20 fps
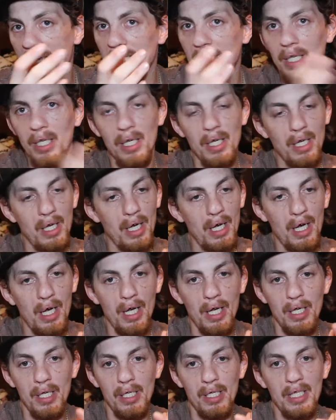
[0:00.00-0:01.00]
to
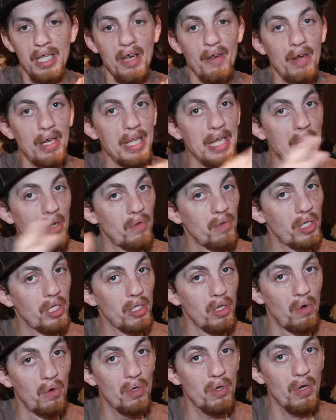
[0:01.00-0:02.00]
Jared Leto's
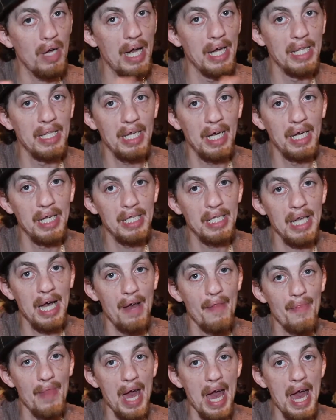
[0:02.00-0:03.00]
Joker, I touched
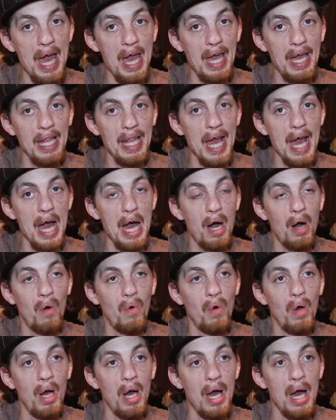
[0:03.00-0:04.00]
on that and
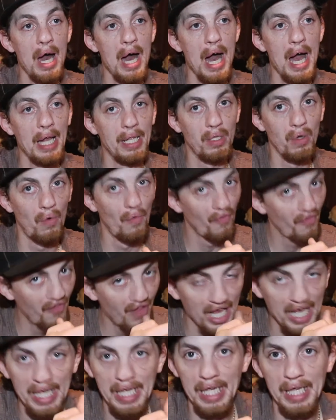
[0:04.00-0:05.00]
how I don't
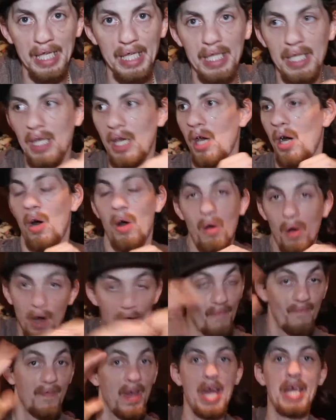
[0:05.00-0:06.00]
think it's a
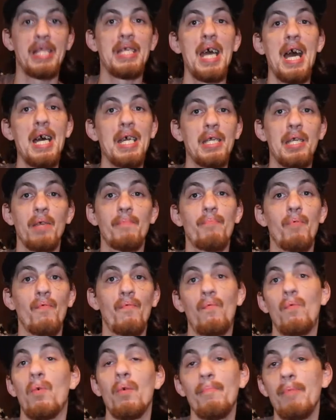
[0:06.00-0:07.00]
fantastic
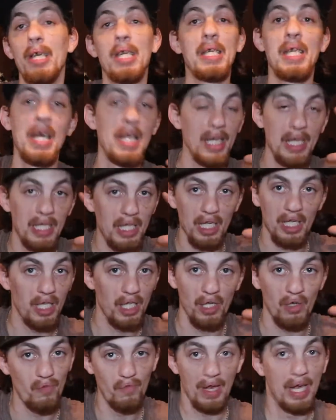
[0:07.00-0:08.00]
performance and it's just
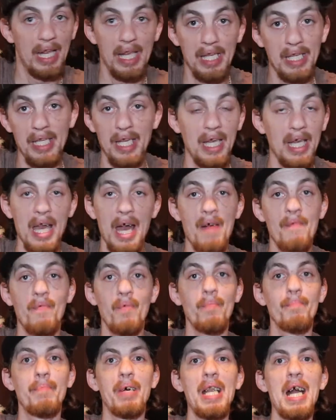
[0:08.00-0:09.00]
the greatest thing
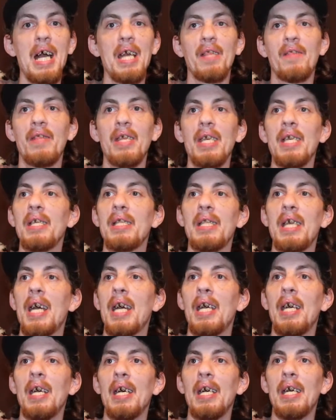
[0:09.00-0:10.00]
ever, but I think
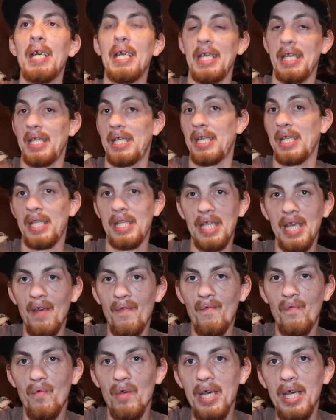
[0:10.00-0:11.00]
that it's
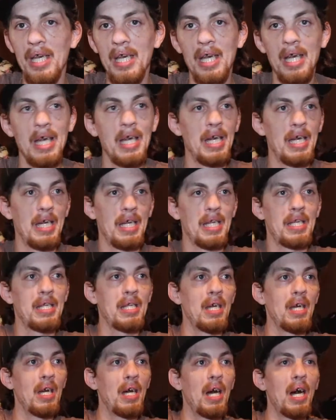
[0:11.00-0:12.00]
different.
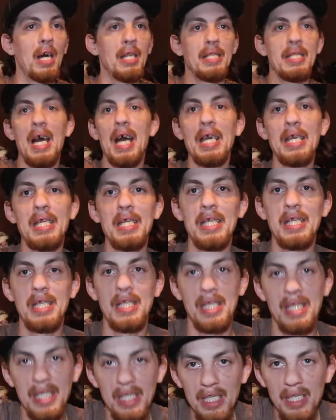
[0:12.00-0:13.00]
It's a
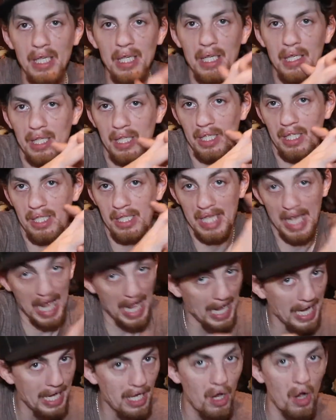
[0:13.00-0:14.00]
nice
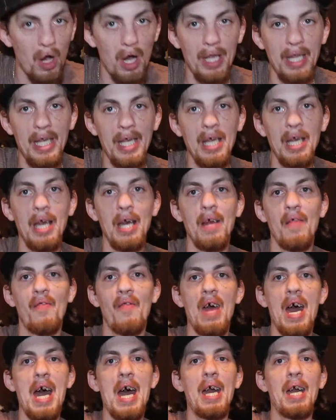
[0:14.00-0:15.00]
take on it
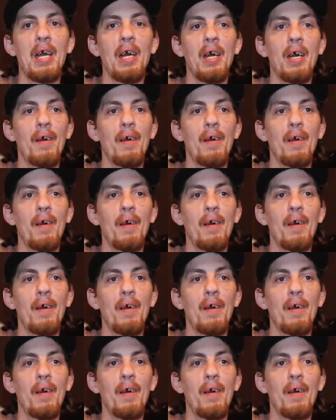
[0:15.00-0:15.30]
that